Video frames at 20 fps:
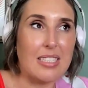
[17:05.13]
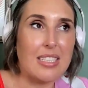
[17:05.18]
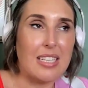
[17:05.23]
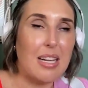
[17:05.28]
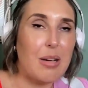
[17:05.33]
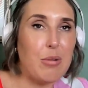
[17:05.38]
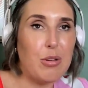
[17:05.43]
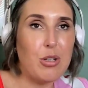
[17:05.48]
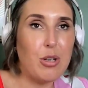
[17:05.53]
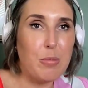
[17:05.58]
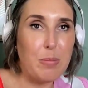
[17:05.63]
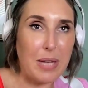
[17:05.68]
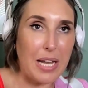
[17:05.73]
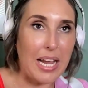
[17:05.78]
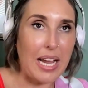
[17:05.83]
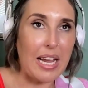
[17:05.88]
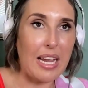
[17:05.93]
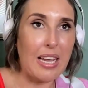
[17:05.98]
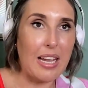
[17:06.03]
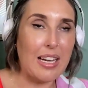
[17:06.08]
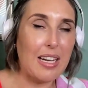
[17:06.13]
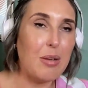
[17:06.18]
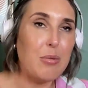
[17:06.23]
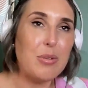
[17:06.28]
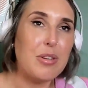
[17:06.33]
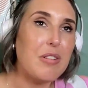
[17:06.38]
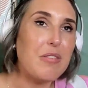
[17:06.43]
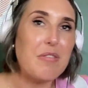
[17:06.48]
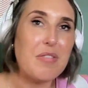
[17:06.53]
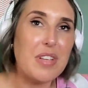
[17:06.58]
and I would go play, and I
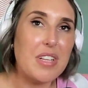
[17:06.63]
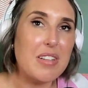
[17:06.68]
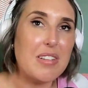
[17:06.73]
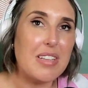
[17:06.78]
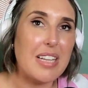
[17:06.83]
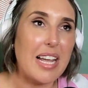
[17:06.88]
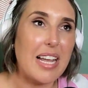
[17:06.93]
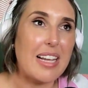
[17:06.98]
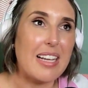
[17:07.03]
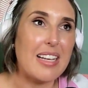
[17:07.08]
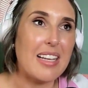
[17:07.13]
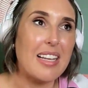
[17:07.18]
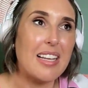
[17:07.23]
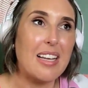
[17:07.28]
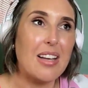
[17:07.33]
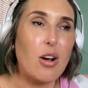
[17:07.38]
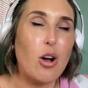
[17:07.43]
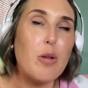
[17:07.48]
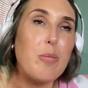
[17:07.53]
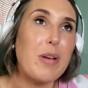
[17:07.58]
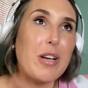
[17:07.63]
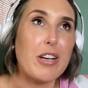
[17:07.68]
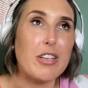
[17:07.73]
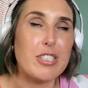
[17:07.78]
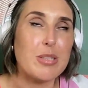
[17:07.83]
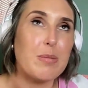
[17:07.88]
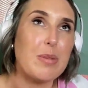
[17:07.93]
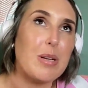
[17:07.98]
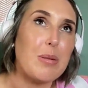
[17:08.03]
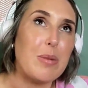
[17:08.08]
wouldn't feel like, oh my gosh,
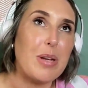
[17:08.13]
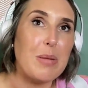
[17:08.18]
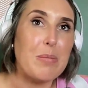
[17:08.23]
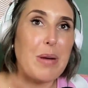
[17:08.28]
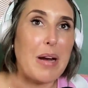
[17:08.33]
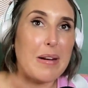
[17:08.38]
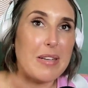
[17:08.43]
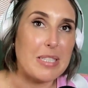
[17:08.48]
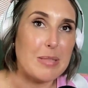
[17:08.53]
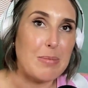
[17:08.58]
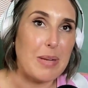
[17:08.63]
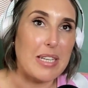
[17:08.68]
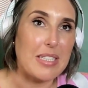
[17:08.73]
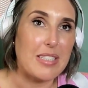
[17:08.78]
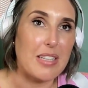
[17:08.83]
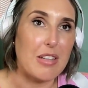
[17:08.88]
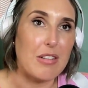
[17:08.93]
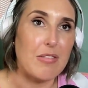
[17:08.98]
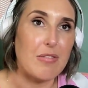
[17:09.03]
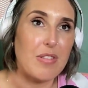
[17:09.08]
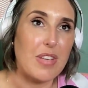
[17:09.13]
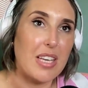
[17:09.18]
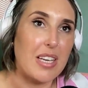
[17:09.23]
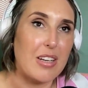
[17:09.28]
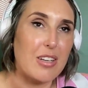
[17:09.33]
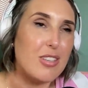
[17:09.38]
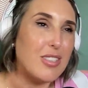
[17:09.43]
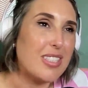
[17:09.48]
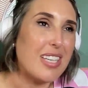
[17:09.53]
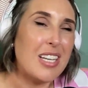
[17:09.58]
I'm going to embarrass myself here,
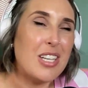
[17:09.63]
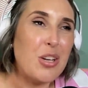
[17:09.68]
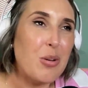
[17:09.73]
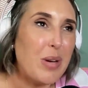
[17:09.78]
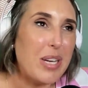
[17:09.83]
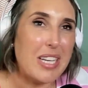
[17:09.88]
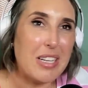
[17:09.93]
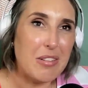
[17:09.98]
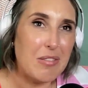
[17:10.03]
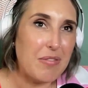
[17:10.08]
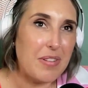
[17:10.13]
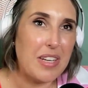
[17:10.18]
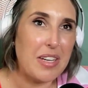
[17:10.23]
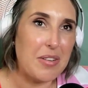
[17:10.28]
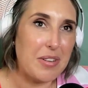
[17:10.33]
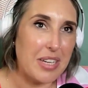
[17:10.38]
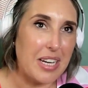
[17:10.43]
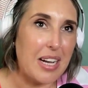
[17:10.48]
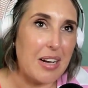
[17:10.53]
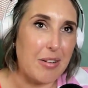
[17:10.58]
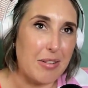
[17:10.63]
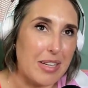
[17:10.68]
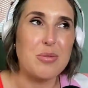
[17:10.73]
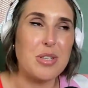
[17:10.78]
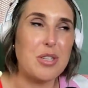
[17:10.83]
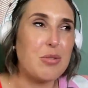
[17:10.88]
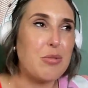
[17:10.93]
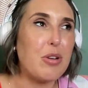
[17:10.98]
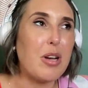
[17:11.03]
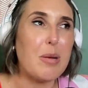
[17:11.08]
because I know I can figure it out. We
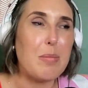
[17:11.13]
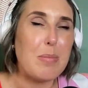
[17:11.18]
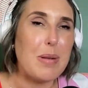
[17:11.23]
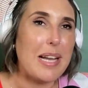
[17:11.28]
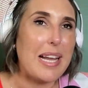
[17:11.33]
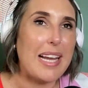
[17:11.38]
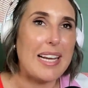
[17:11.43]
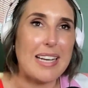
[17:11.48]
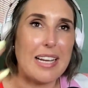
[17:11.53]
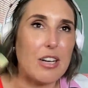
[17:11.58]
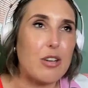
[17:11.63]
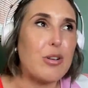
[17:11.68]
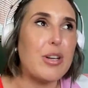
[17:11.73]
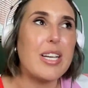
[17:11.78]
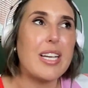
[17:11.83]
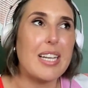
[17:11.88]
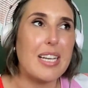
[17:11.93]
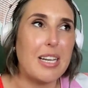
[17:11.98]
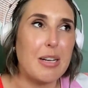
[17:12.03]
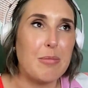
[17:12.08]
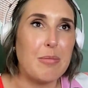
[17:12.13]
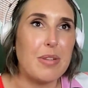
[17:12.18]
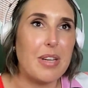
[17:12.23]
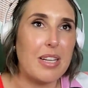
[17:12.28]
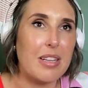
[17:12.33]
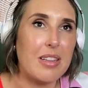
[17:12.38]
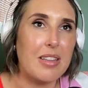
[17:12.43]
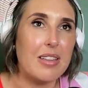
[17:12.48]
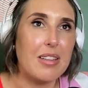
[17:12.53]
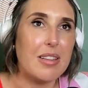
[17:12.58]
grew up playing like cricket
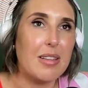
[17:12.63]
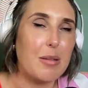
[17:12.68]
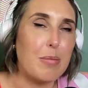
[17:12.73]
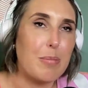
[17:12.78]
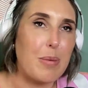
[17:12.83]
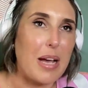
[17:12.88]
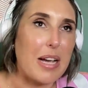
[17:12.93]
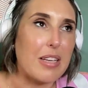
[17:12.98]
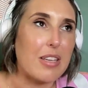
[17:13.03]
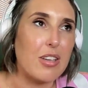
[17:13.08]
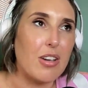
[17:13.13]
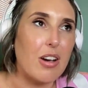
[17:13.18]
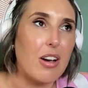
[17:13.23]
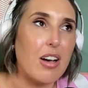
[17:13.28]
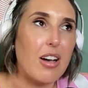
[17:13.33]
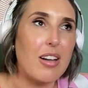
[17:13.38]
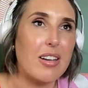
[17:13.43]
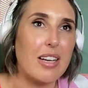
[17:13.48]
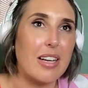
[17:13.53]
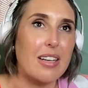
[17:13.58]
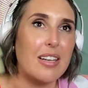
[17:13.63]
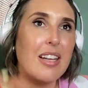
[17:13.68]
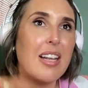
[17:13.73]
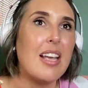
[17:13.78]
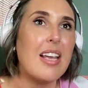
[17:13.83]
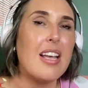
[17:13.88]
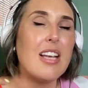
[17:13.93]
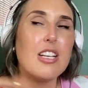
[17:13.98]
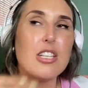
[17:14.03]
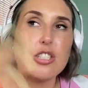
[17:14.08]
in the backyard and
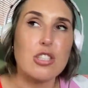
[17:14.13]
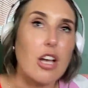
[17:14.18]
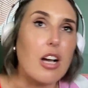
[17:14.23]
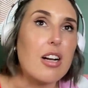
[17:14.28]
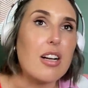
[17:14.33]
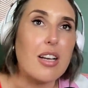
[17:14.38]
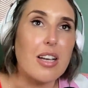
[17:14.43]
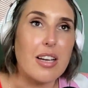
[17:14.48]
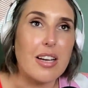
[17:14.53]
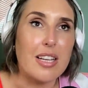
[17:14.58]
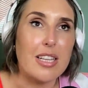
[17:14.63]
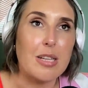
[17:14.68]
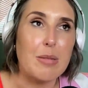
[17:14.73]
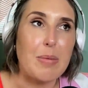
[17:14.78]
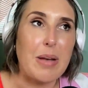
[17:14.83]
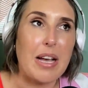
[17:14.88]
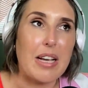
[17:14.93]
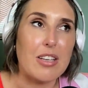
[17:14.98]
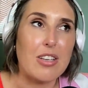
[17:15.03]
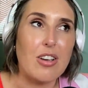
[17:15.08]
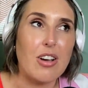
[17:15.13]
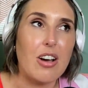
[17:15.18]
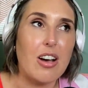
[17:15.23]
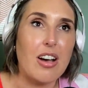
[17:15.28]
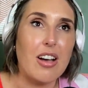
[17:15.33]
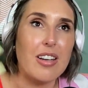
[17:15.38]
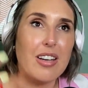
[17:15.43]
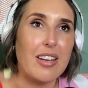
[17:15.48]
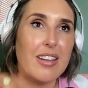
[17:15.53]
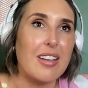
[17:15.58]
soccer in the
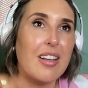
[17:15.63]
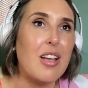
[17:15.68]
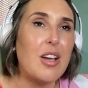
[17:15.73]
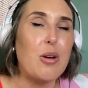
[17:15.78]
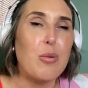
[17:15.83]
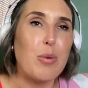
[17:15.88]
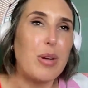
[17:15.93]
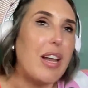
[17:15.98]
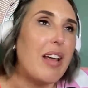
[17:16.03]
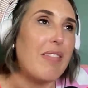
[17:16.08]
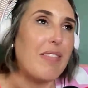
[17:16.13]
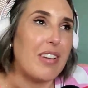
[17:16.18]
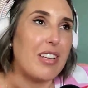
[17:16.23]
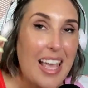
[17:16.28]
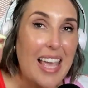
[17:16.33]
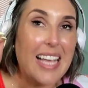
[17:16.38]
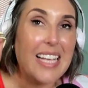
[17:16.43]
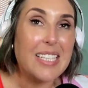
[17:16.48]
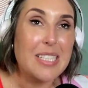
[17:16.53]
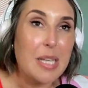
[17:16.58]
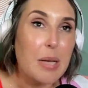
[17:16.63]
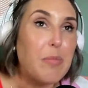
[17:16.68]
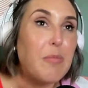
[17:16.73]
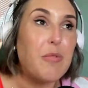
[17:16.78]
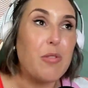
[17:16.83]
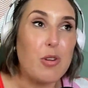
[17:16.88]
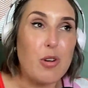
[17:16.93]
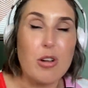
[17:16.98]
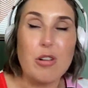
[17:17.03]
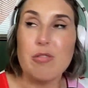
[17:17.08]
backyard and whatever, except
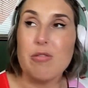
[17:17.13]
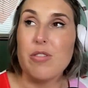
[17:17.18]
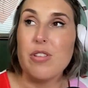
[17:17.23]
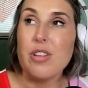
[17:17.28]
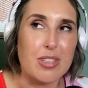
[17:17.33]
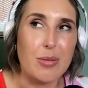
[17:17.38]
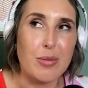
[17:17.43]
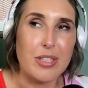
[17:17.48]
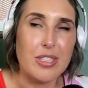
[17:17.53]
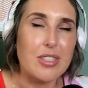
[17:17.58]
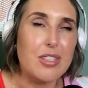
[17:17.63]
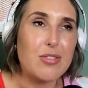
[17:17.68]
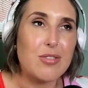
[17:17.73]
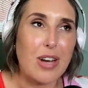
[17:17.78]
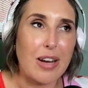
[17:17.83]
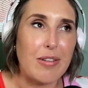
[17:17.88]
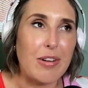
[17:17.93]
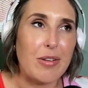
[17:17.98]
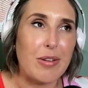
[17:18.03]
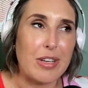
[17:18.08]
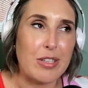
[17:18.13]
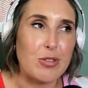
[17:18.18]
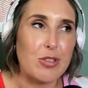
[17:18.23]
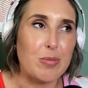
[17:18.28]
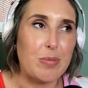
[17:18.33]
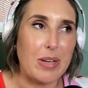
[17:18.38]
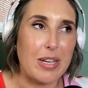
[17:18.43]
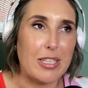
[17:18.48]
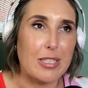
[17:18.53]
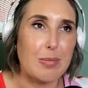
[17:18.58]
for golf. I went to the driving range with
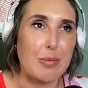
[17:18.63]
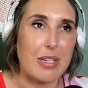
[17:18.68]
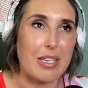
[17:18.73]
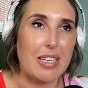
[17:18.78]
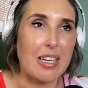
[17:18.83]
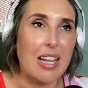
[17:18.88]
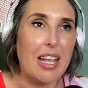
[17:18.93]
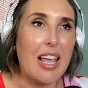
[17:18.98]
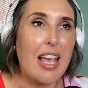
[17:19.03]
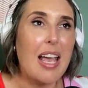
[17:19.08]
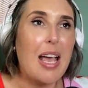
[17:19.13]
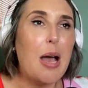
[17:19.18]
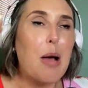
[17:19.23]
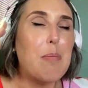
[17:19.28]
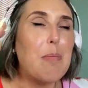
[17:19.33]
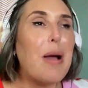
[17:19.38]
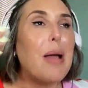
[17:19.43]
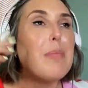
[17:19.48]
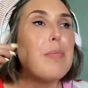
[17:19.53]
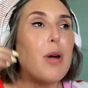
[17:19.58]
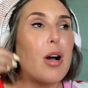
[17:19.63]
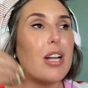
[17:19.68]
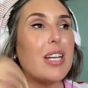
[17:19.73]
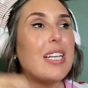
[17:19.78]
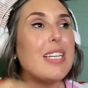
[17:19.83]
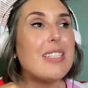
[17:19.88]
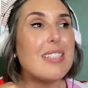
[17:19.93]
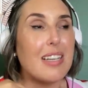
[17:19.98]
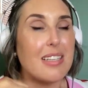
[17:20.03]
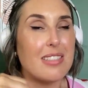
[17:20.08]
my husband. My body
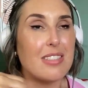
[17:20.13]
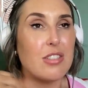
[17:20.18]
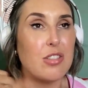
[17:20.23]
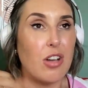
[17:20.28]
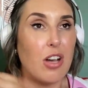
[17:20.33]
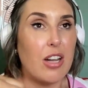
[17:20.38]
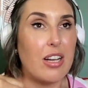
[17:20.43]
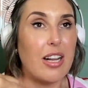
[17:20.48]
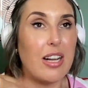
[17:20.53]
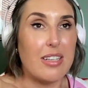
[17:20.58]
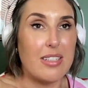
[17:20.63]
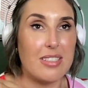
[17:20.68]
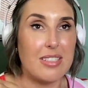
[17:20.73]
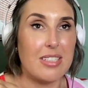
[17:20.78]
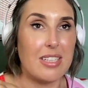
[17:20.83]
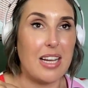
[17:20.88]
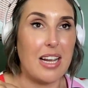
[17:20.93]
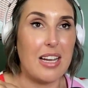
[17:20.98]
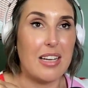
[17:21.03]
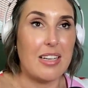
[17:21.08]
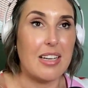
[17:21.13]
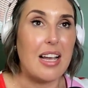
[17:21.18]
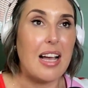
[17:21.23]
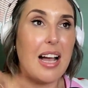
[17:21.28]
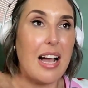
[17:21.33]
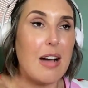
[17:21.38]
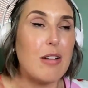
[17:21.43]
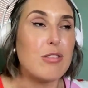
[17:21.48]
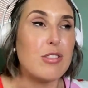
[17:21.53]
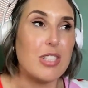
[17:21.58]
does not understand
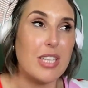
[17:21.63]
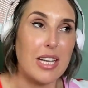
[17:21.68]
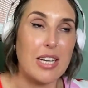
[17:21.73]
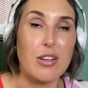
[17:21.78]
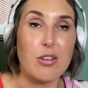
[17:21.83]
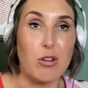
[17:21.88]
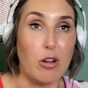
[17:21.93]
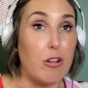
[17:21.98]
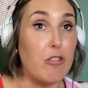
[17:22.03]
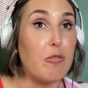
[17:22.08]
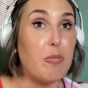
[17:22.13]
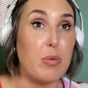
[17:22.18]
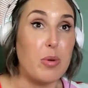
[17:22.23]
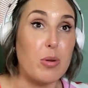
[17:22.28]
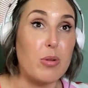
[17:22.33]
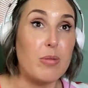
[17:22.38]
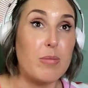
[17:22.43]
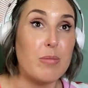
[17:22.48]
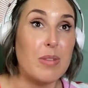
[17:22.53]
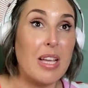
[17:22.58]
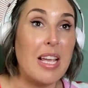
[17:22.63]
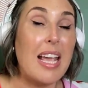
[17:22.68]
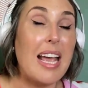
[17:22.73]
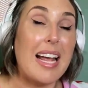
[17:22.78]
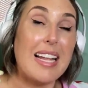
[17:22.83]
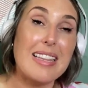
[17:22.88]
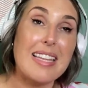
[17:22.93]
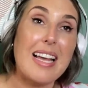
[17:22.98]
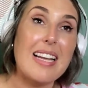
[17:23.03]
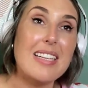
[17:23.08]
how to hit a golf ball.
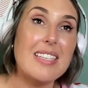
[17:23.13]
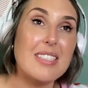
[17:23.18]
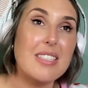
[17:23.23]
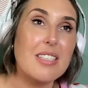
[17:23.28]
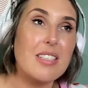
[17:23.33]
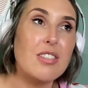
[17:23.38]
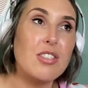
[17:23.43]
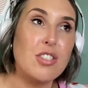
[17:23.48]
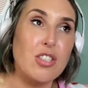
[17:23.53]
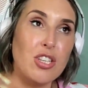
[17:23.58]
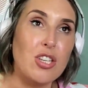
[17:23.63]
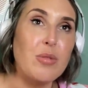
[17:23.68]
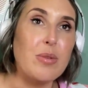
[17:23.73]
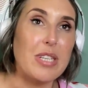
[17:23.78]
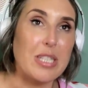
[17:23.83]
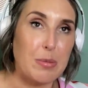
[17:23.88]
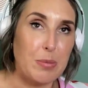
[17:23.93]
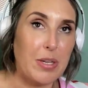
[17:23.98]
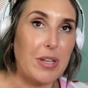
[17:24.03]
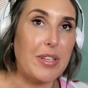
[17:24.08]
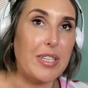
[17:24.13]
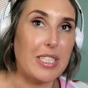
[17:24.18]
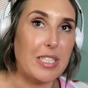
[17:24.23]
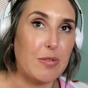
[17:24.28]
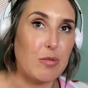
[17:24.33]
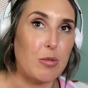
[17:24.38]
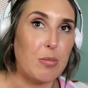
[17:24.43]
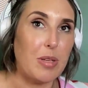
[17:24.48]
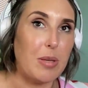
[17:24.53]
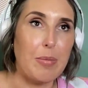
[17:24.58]
And that is a new experience
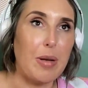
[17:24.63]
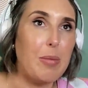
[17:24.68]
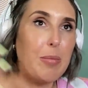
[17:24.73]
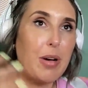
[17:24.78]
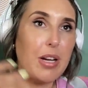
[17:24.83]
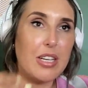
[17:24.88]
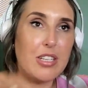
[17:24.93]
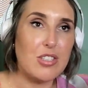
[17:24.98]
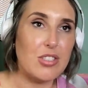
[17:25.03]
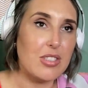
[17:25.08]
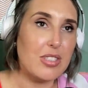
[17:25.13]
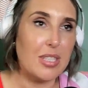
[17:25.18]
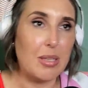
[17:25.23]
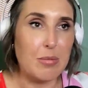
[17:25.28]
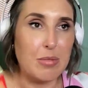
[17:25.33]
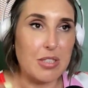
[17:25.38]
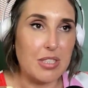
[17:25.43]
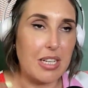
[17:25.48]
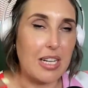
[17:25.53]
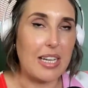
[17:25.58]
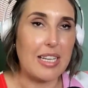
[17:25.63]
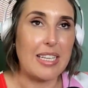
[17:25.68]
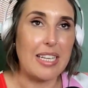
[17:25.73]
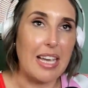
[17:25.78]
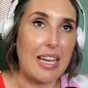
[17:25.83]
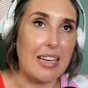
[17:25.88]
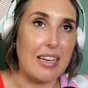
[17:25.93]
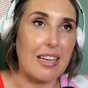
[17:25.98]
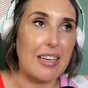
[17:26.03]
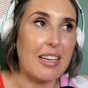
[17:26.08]
for me. My body just seems to like
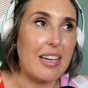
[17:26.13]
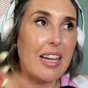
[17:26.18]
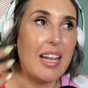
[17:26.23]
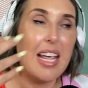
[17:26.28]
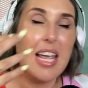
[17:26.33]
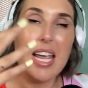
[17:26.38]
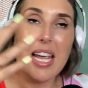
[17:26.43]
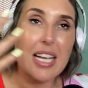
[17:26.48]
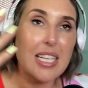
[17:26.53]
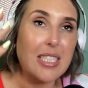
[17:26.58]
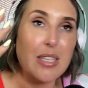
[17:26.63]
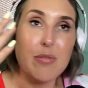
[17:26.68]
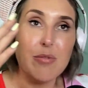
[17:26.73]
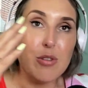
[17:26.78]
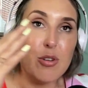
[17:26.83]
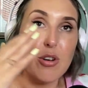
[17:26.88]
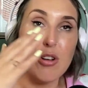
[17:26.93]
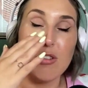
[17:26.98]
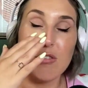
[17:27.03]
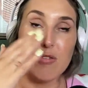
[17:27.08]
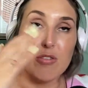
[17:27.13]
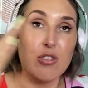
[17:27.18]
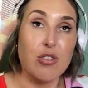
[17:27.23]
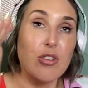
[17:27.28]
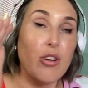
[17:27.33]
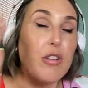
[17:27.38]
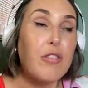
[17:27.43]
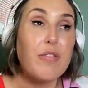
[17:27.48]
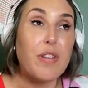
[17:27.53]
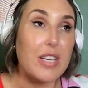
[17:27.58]
get it. Except for golf,
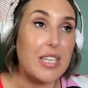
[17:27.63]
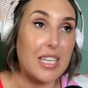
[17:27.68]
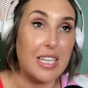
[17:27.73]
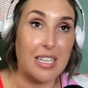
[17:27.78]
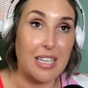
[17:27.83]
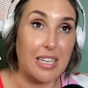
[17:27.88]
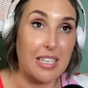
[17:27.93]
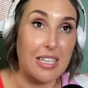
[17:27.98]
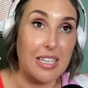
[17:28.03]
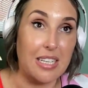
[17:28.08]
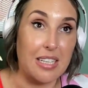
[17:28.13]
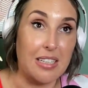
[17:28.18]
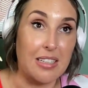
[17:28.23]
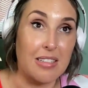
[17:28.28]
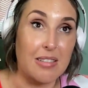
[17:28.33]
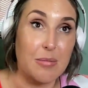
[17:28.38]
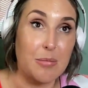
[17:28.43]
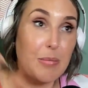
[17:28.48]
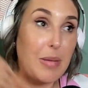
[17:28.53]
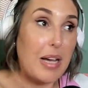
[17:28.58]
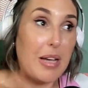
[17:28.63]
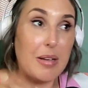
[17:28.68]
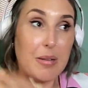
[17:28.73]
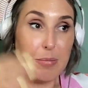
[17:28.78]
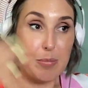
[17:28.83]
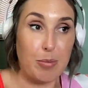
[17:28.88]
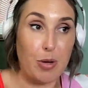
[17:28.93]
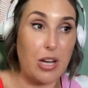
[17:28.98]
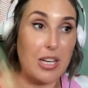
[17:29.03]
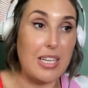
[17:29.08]
no fucking idea. My
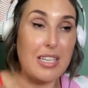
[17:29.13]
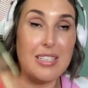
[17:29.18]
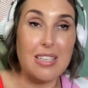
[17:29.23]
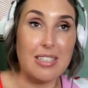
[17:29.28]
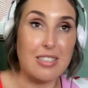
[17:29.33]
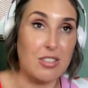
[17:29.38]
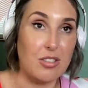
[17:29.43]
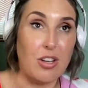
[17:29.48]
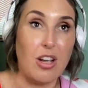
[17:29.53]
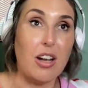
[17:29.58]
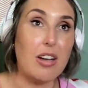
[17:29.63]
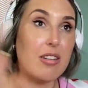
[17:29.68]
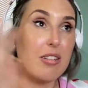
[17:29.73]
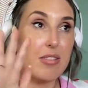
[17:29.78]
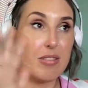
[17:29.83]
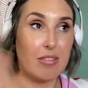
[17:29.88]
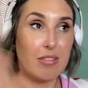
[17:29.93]
body does not